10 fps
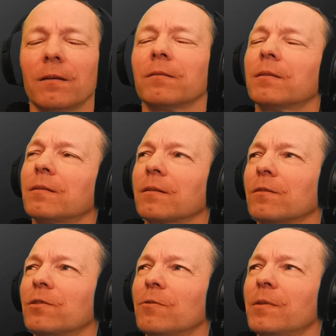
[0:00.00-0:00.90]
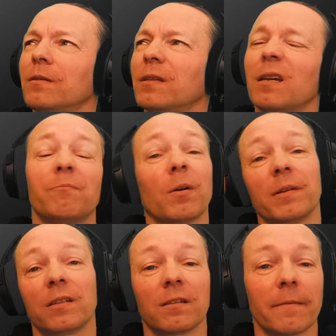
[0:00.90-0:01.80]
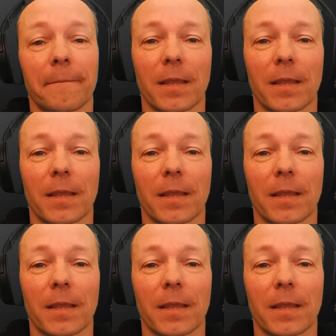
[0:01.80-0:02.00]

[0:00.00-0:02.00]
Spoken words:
No, it didn't consume me. Yeah, probably did.